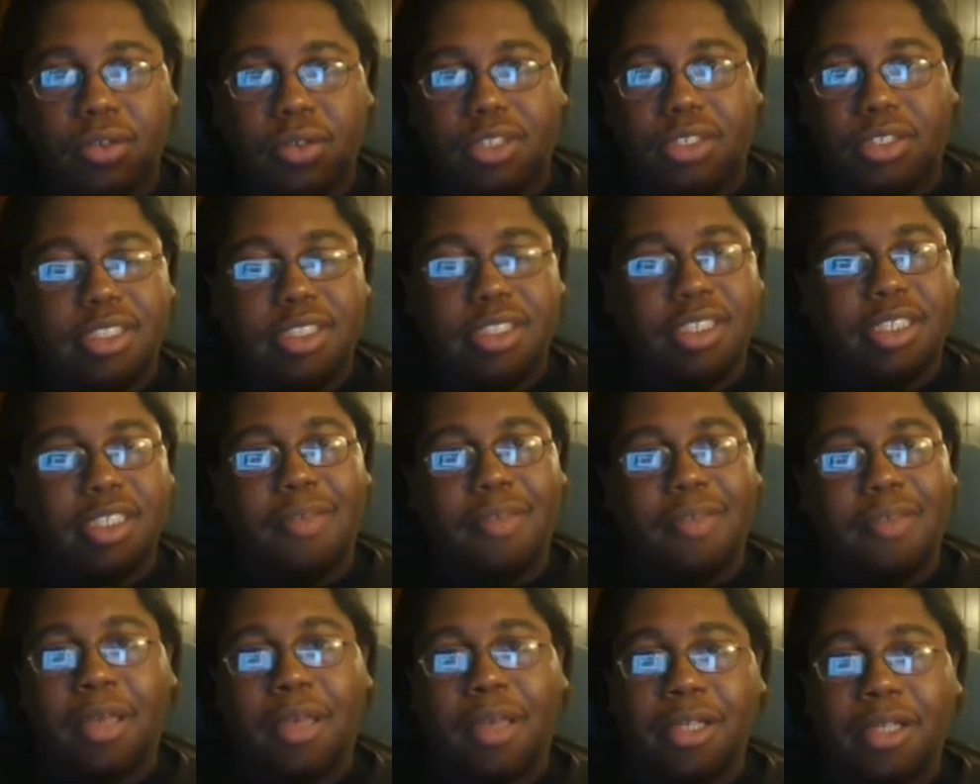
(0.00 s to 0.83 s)
She
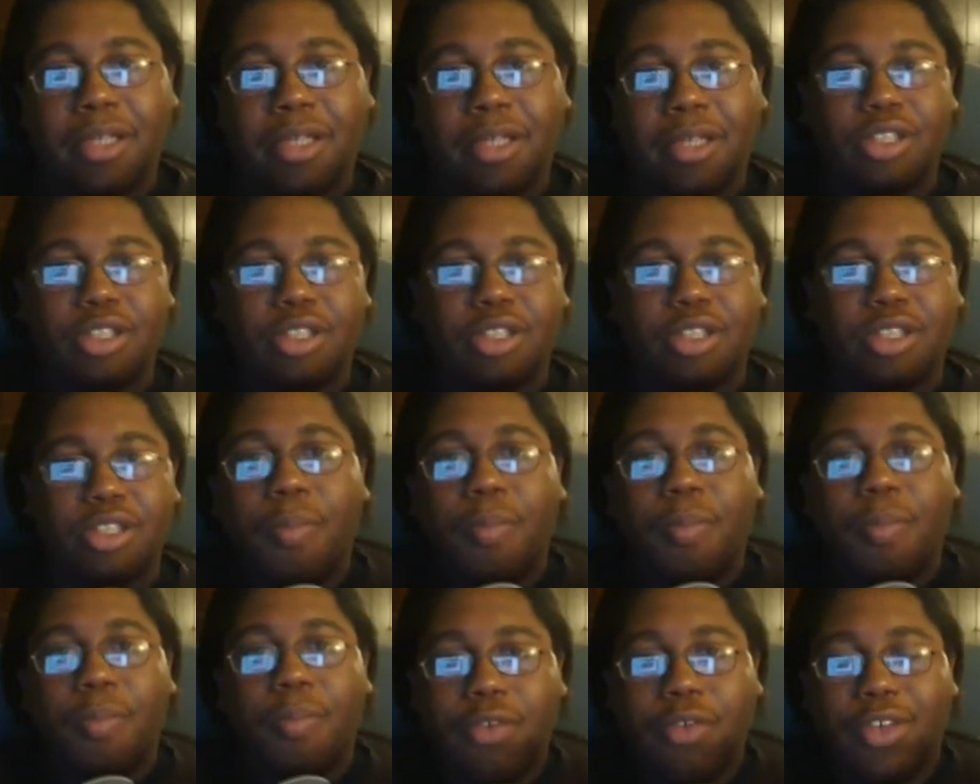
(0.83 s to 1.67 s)
sent a picture to her
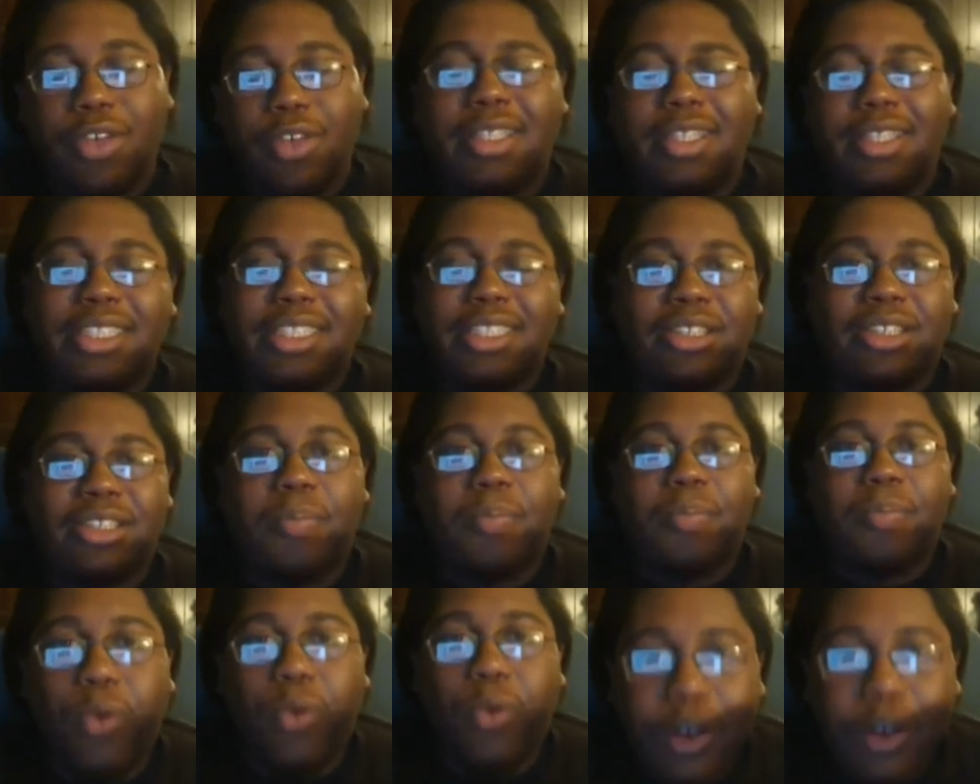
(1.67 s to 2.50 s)
boyfriend, and this is
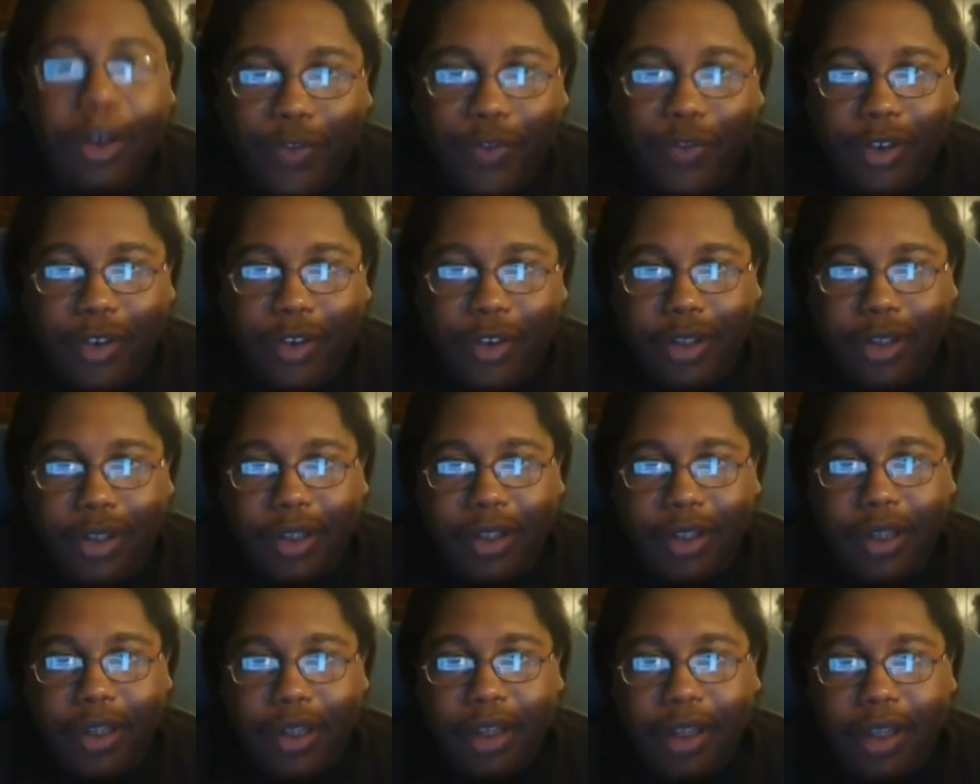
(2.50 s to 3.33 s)
her boyfriend.
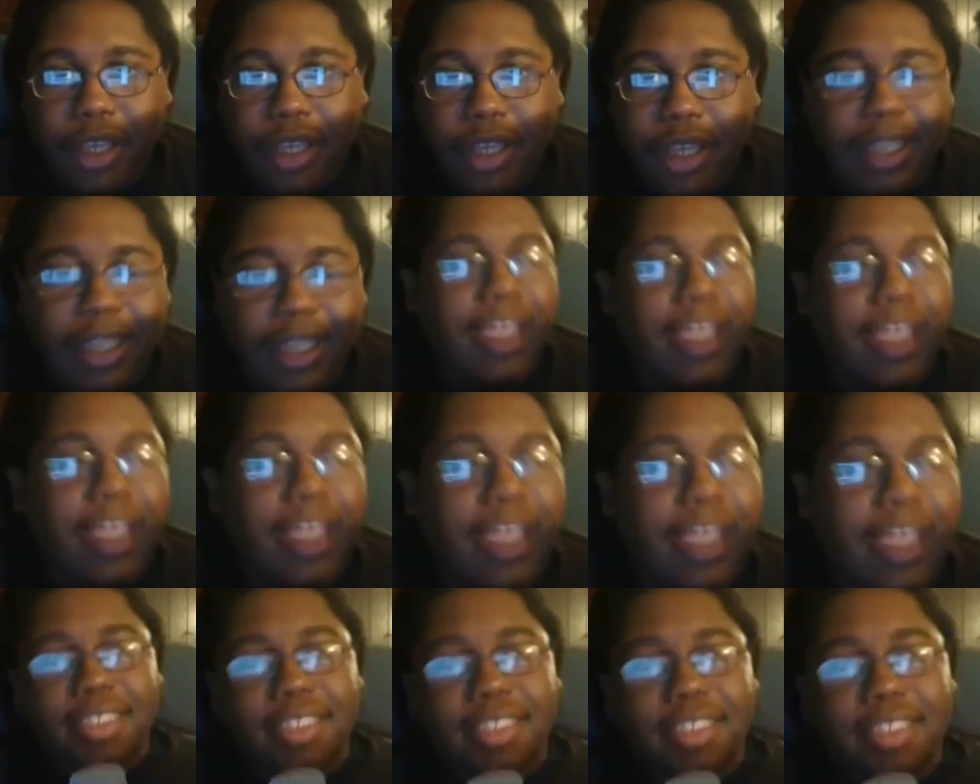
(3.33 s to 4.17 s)
And
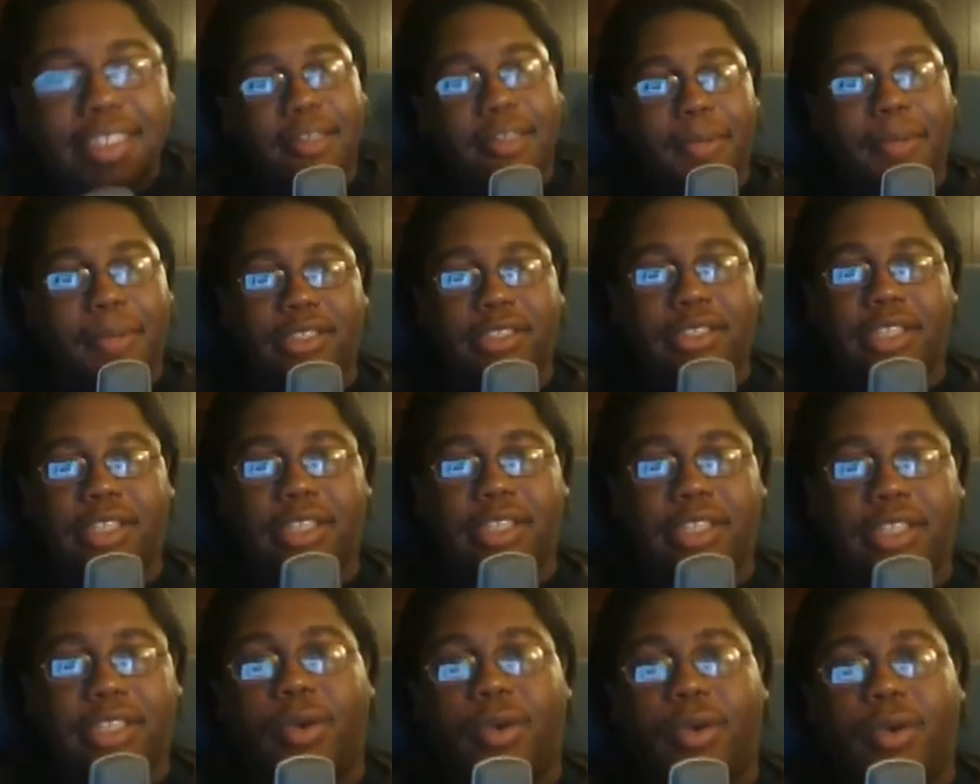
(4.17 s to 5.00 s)
he's sending a picture
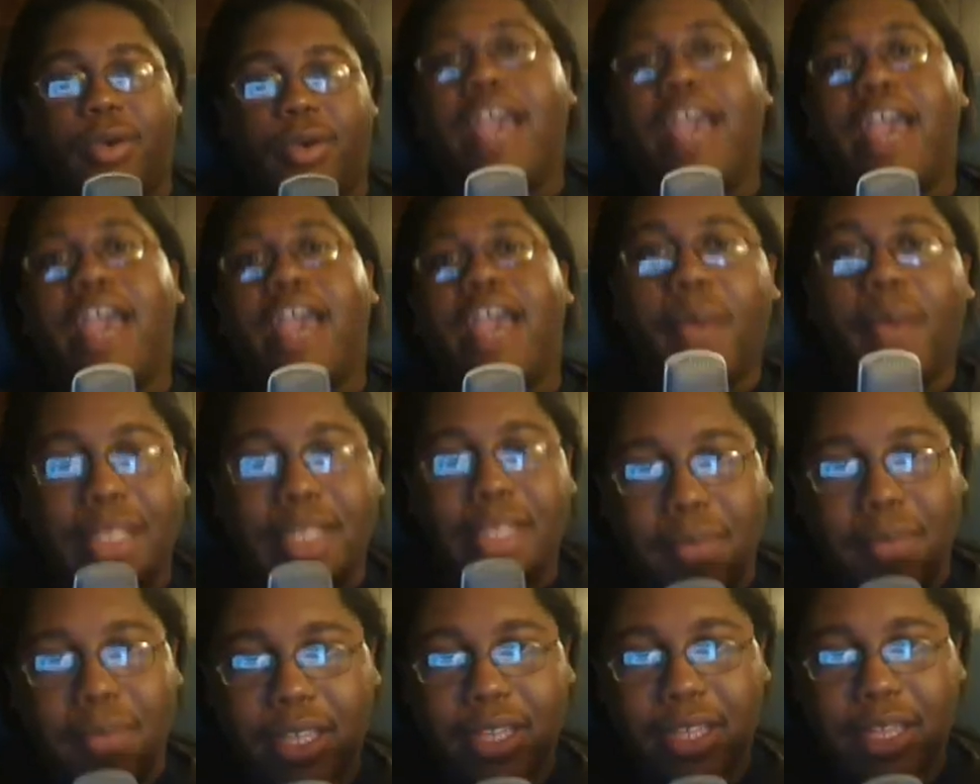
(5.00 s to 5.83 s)
everywhere,
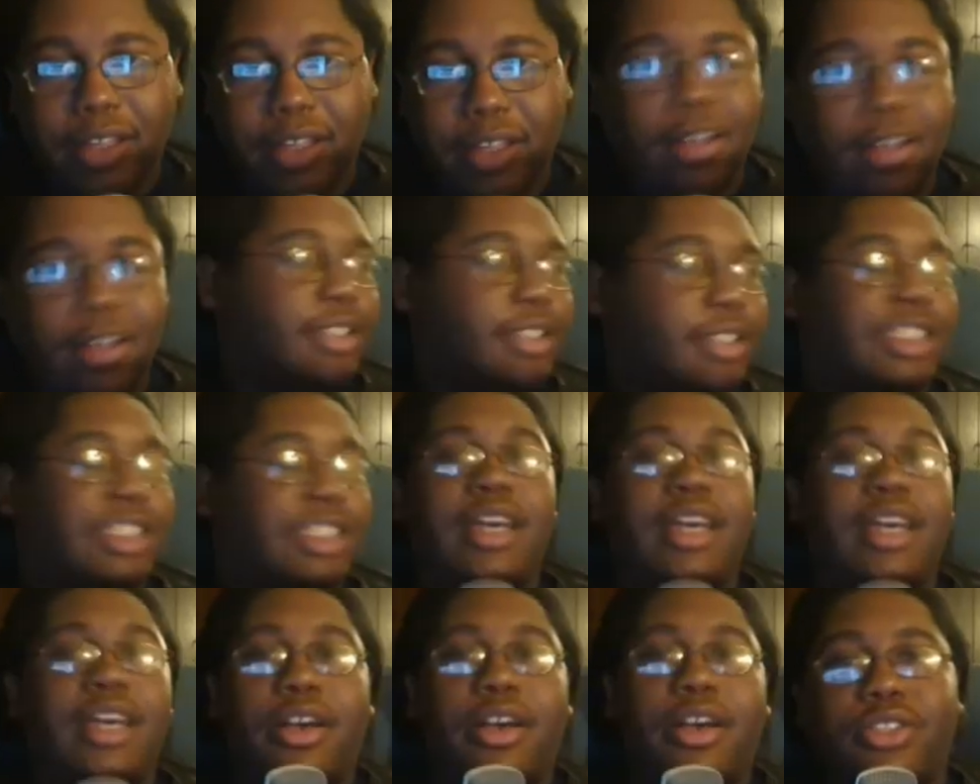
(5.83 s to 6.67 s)
everybody mocking her, and
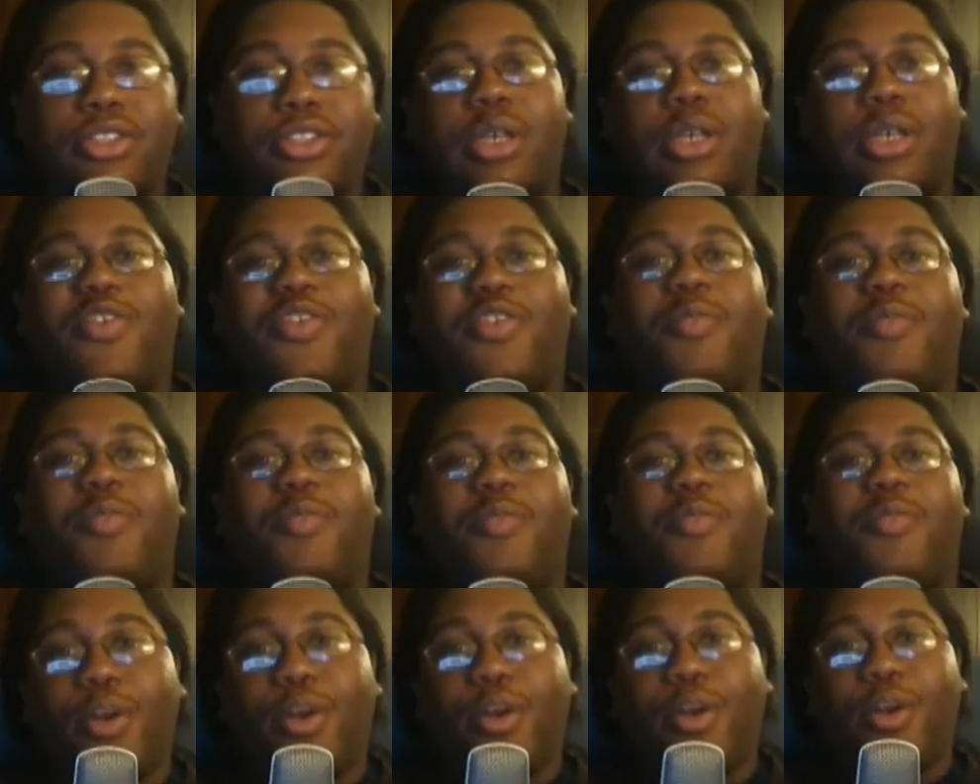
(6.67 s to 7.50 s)
she hung herself from
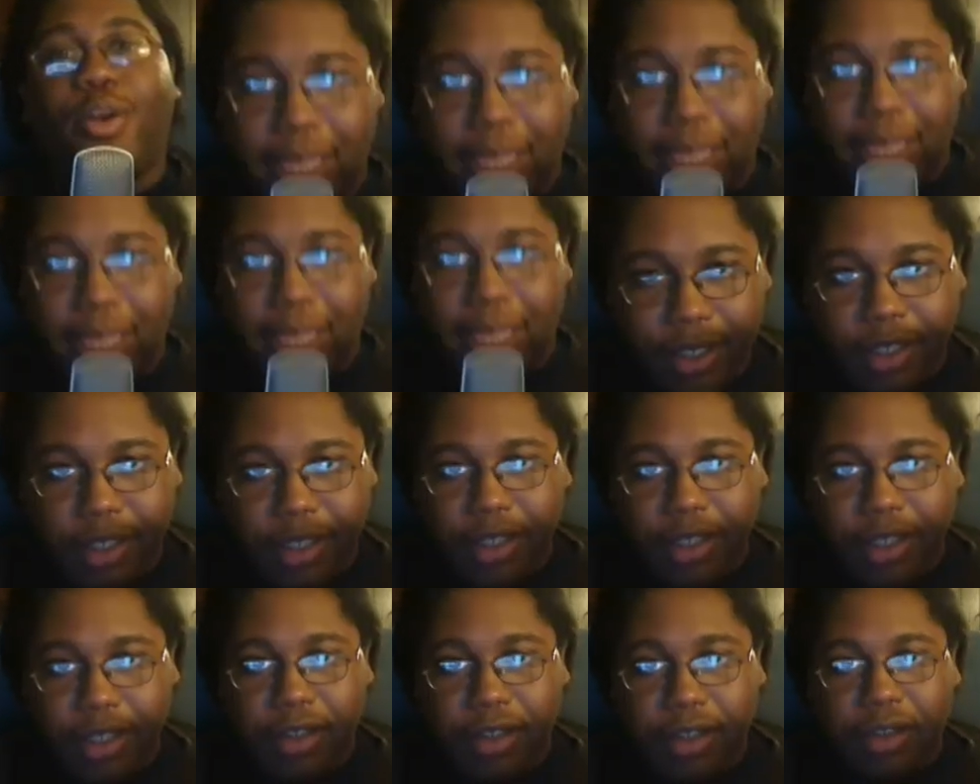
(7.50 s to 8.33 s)
her bed.
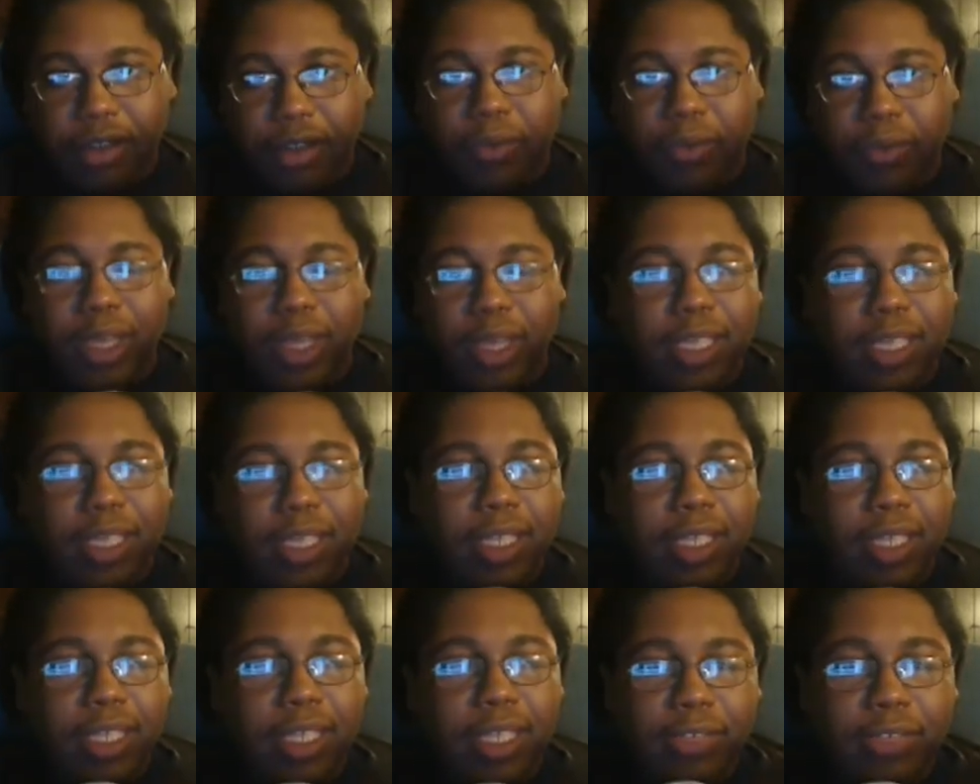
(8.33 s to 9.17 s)
What
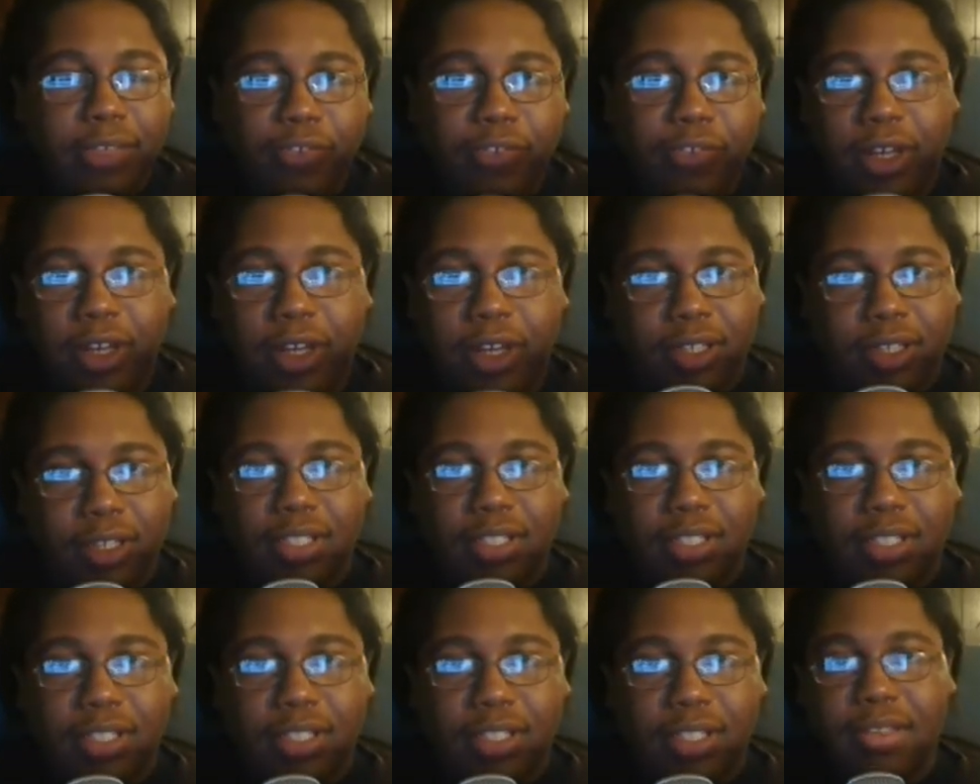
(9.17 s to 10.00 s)
in the fuck?
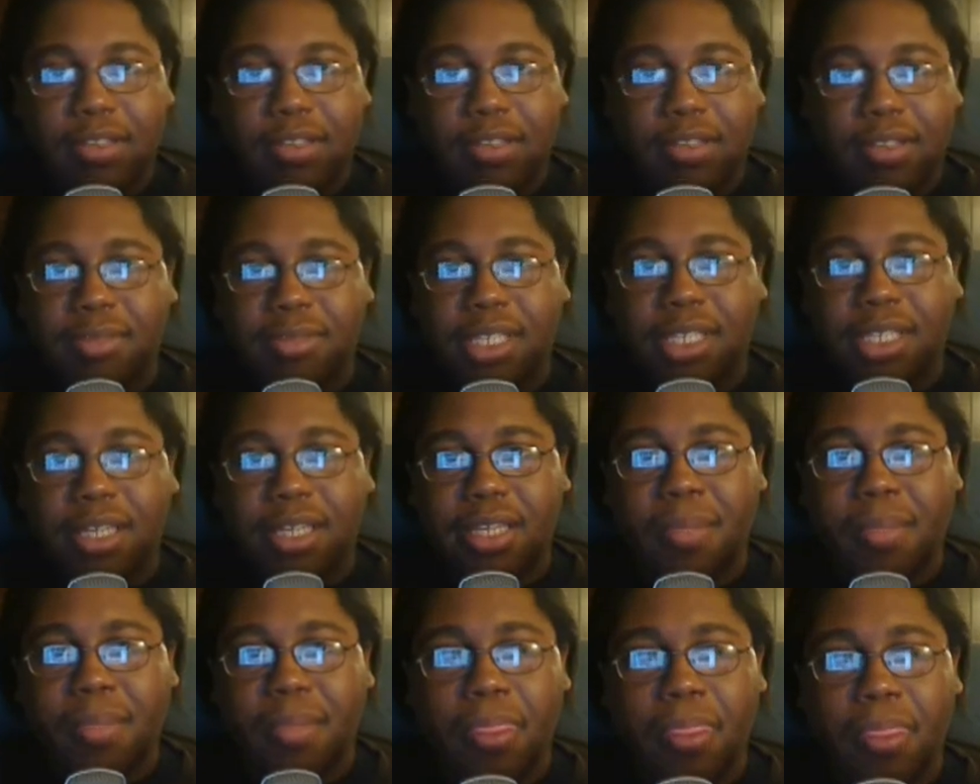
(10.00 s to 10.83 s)
You know what I'm
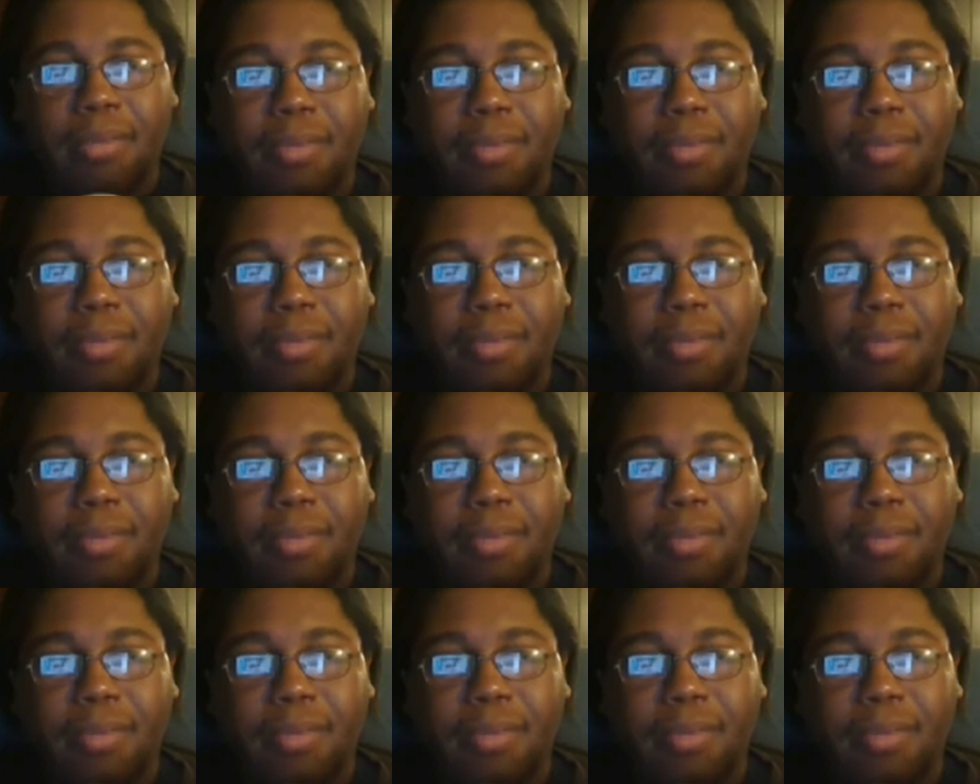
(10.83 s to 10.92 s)
saying?